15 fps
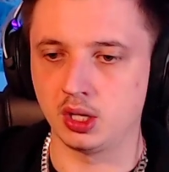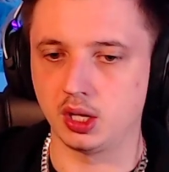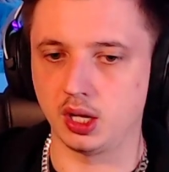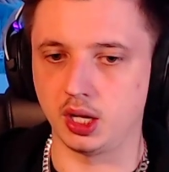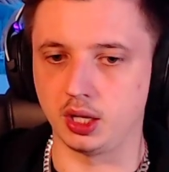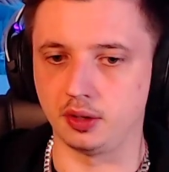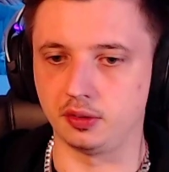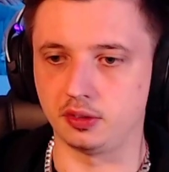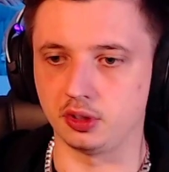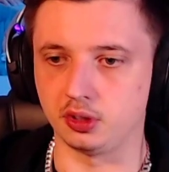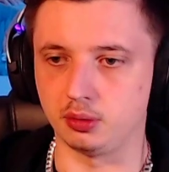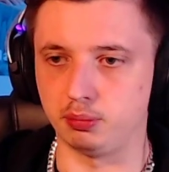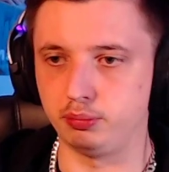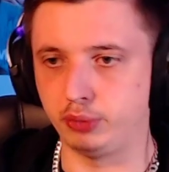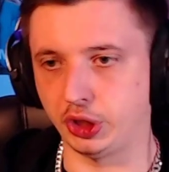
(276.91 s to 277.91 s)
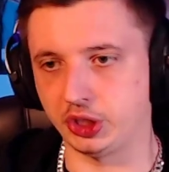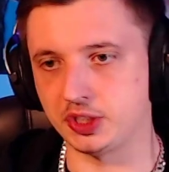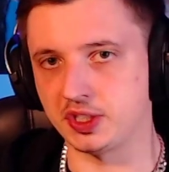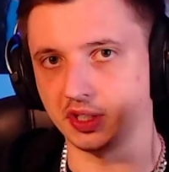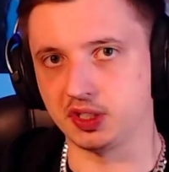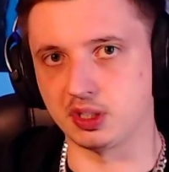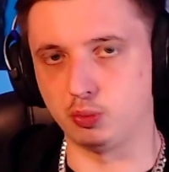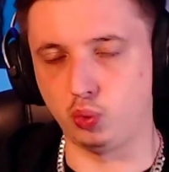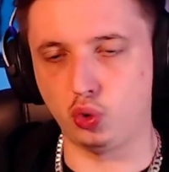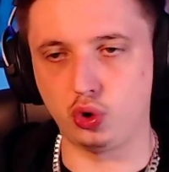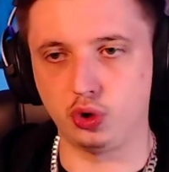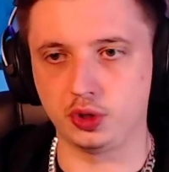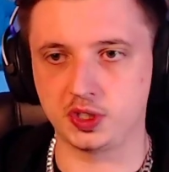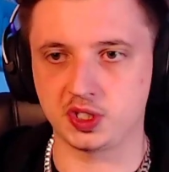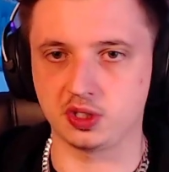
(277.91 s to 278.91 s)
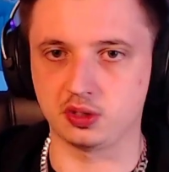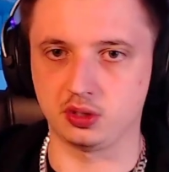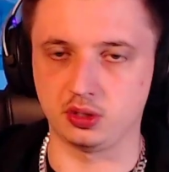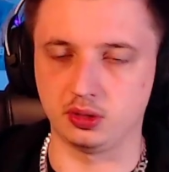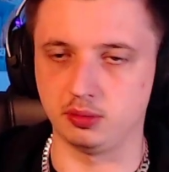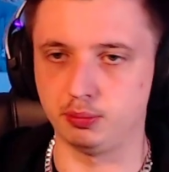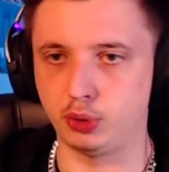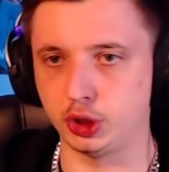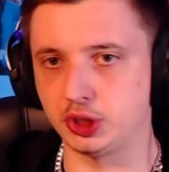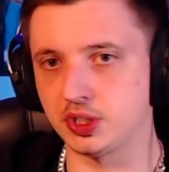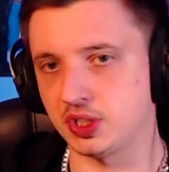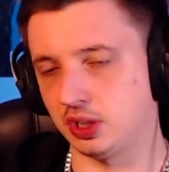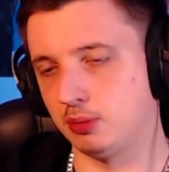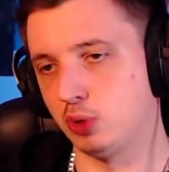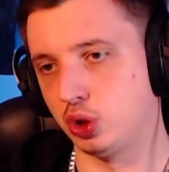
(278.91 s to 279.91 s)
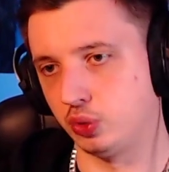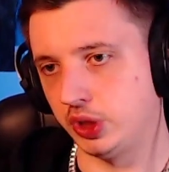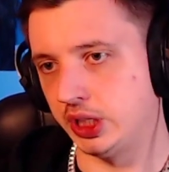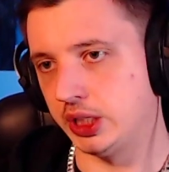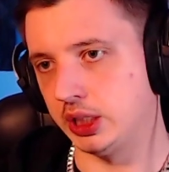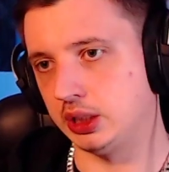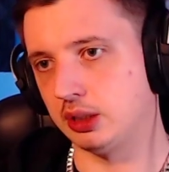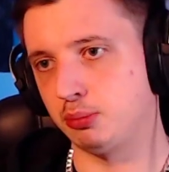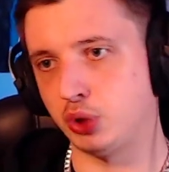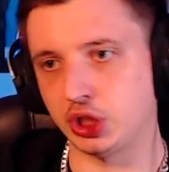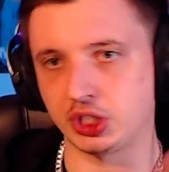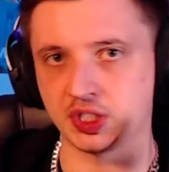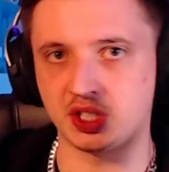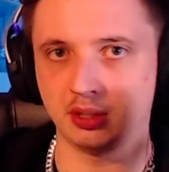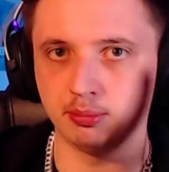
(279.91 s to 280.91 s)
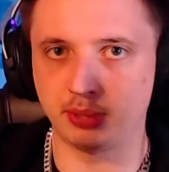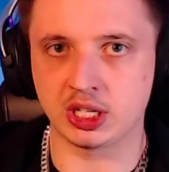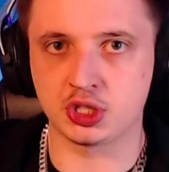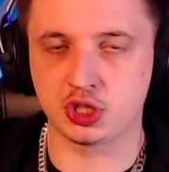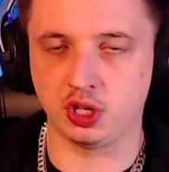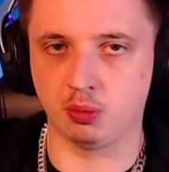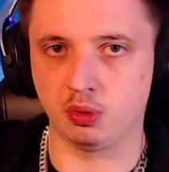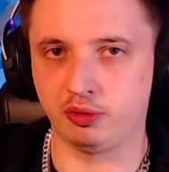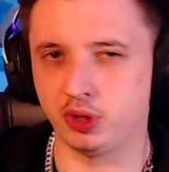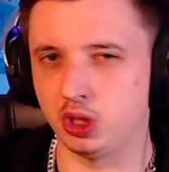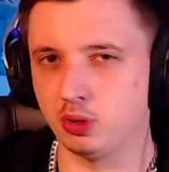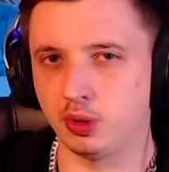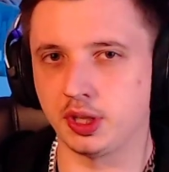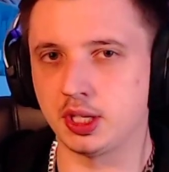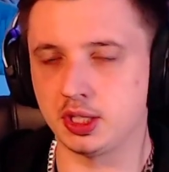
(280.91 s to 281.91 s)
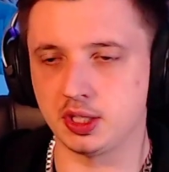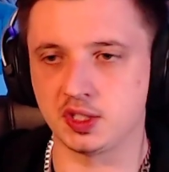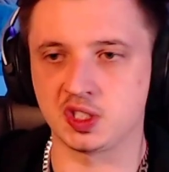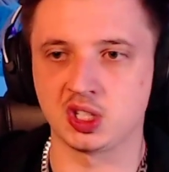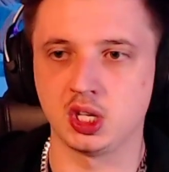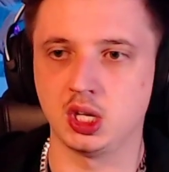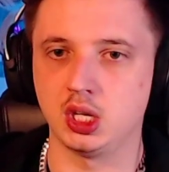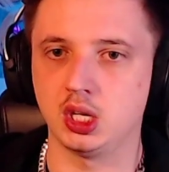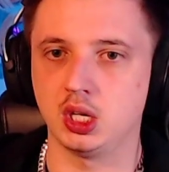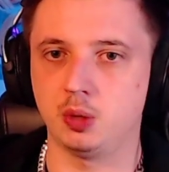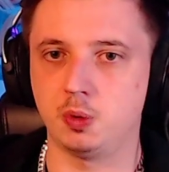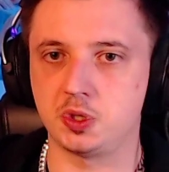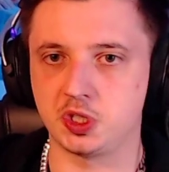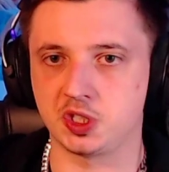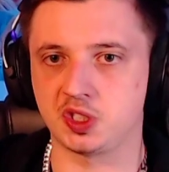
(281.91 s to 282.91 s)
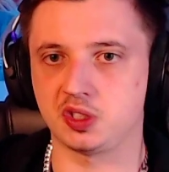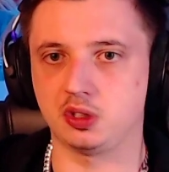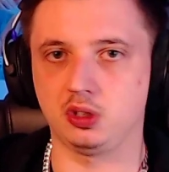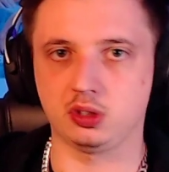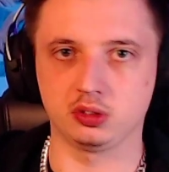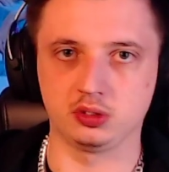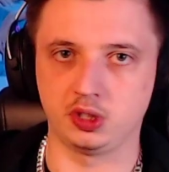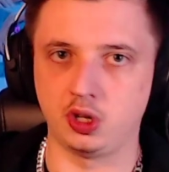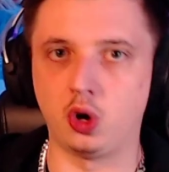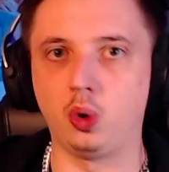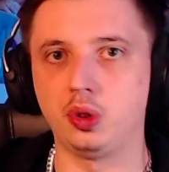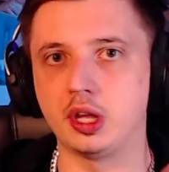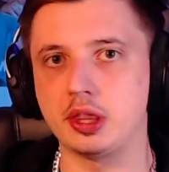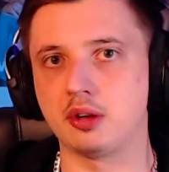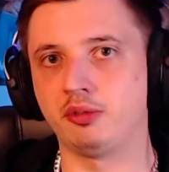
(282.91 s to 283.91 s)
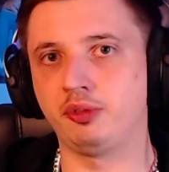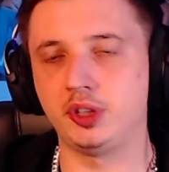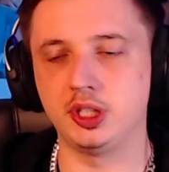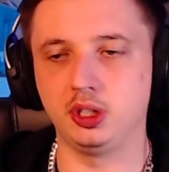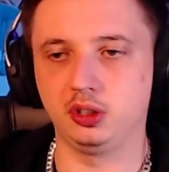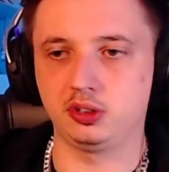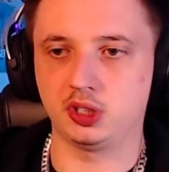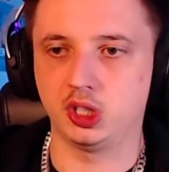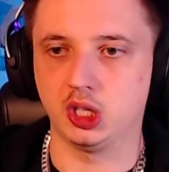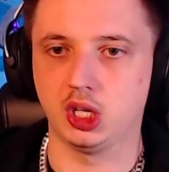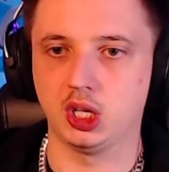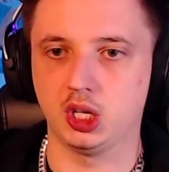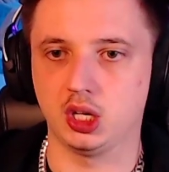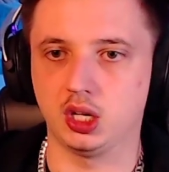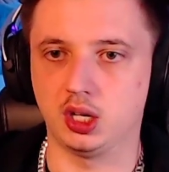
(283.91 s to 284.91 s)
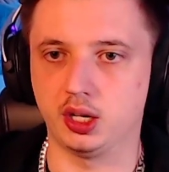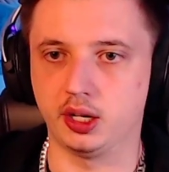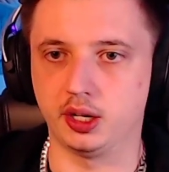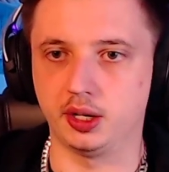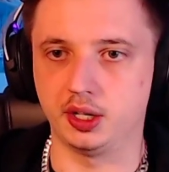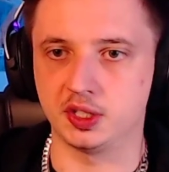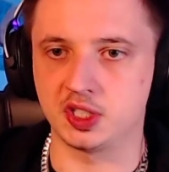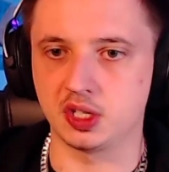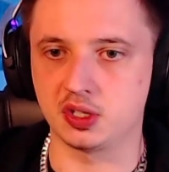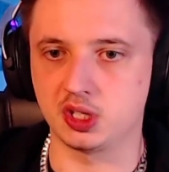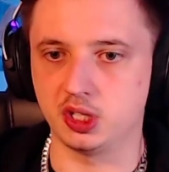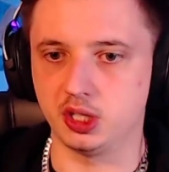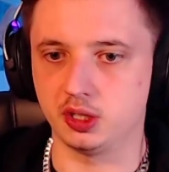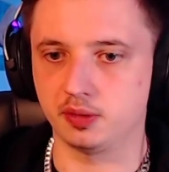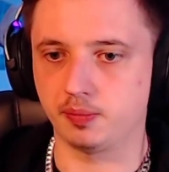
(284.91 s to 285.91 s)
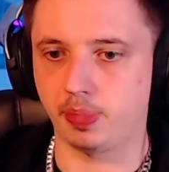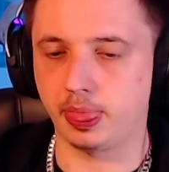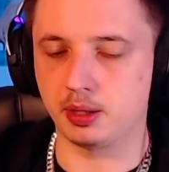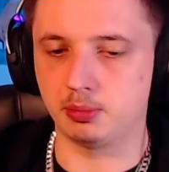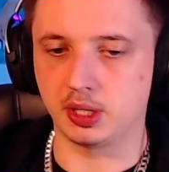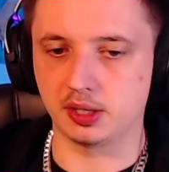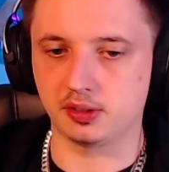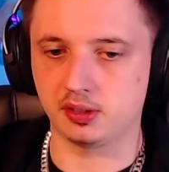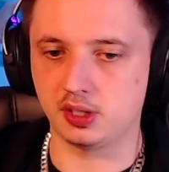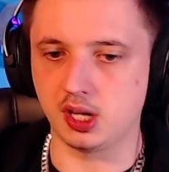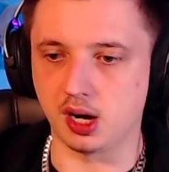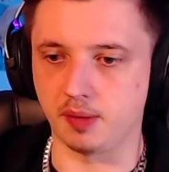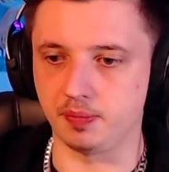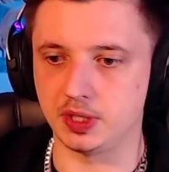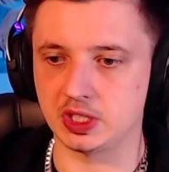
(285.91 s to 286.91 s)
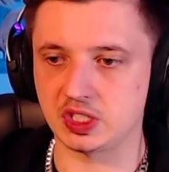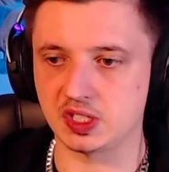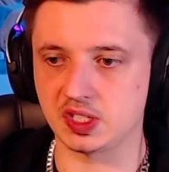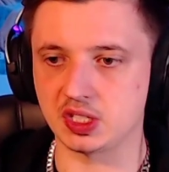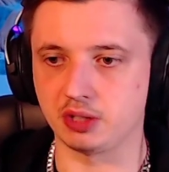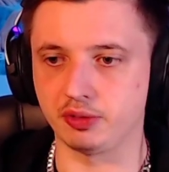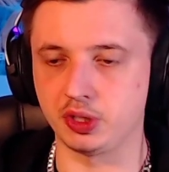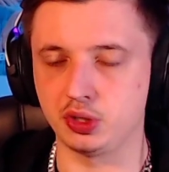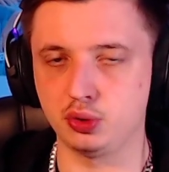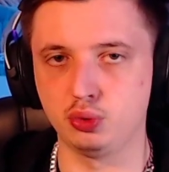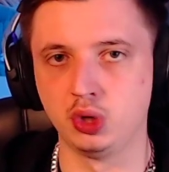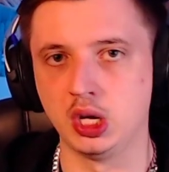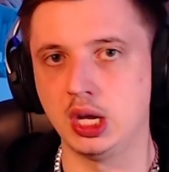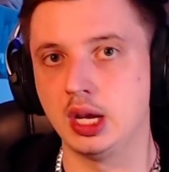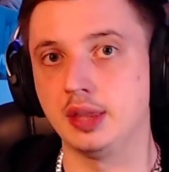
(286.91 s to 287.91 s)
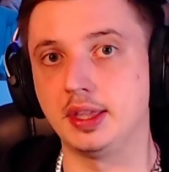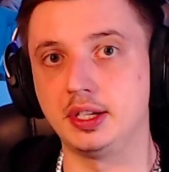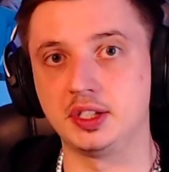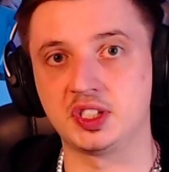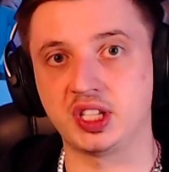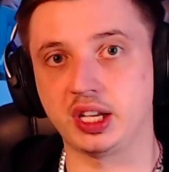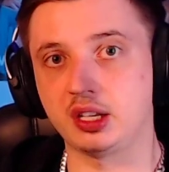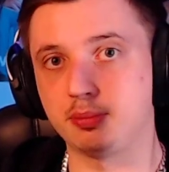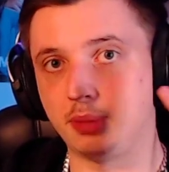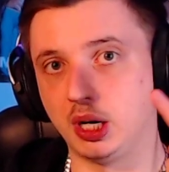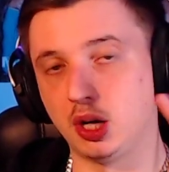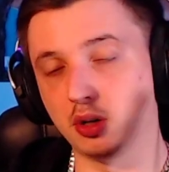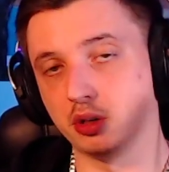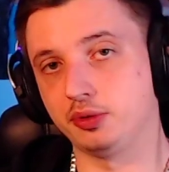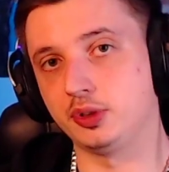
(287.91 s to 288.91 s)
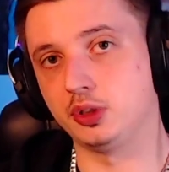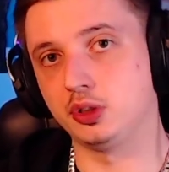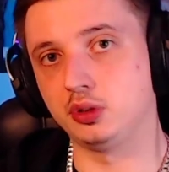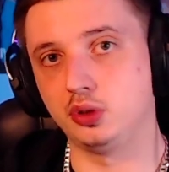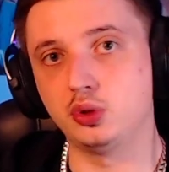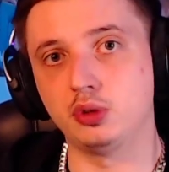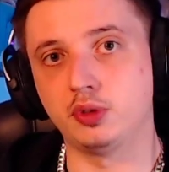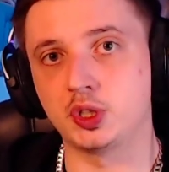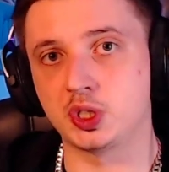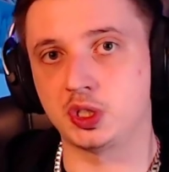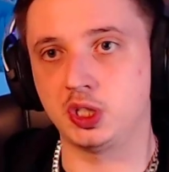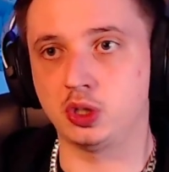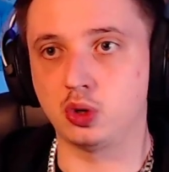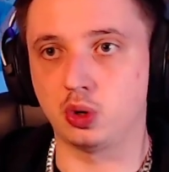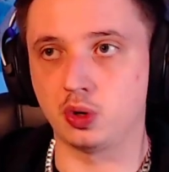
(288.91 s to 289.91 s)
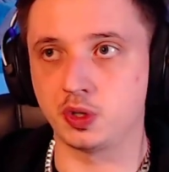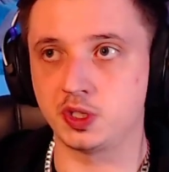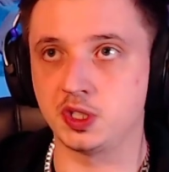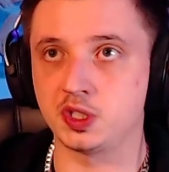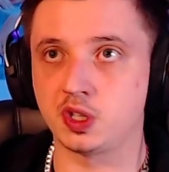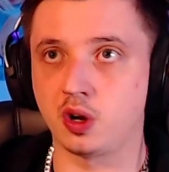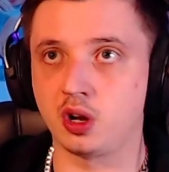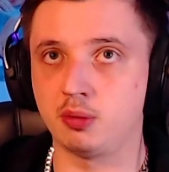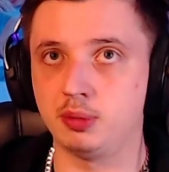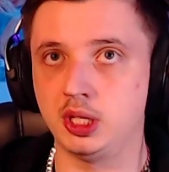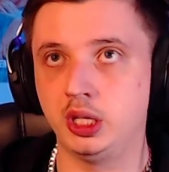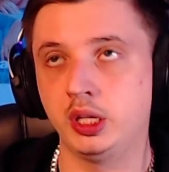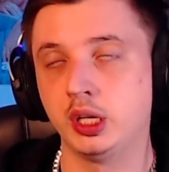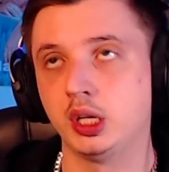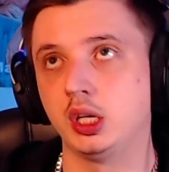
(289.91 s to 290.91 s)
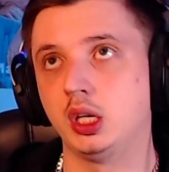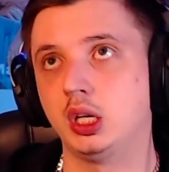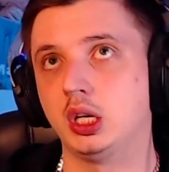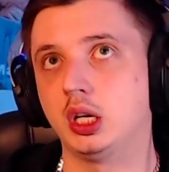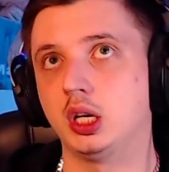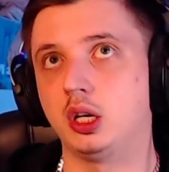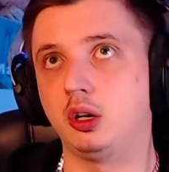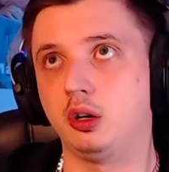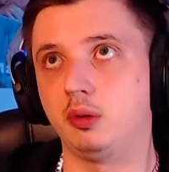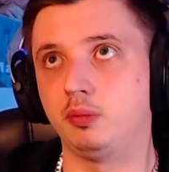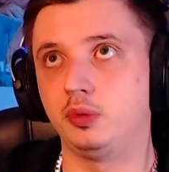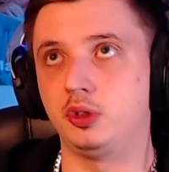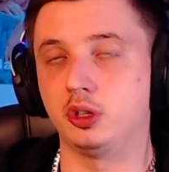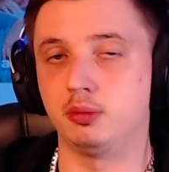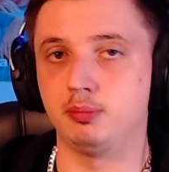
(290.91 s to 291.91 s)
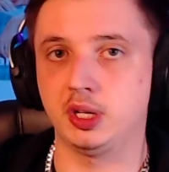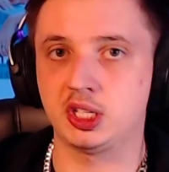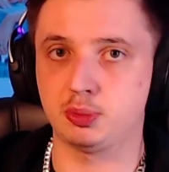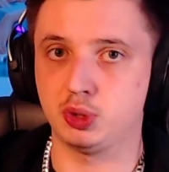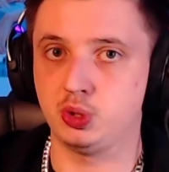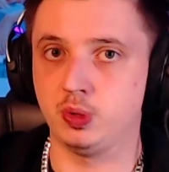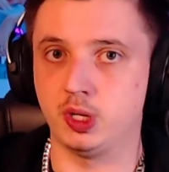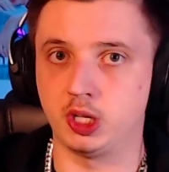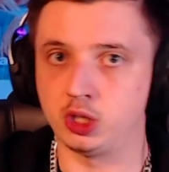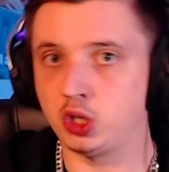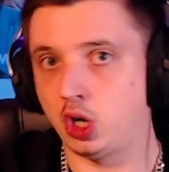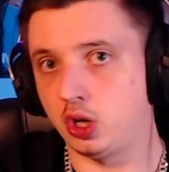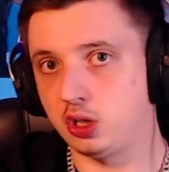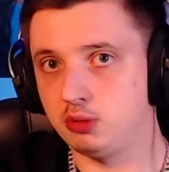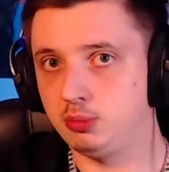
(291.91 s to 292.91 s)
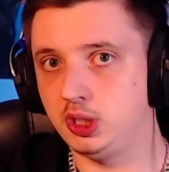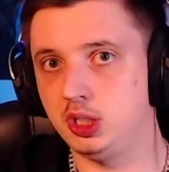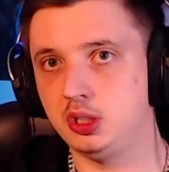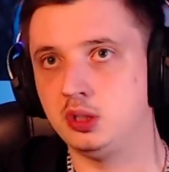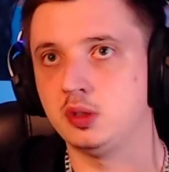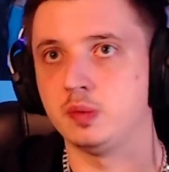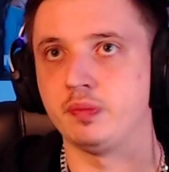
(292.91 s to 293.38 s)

And practicing some words, practicing more reading, then practicing Bat-Chim, if you know what that is, which is a whole nother field, essentially. But yeah, that's the stuff I do. Then the second part of the university course is going to be the mix between economy,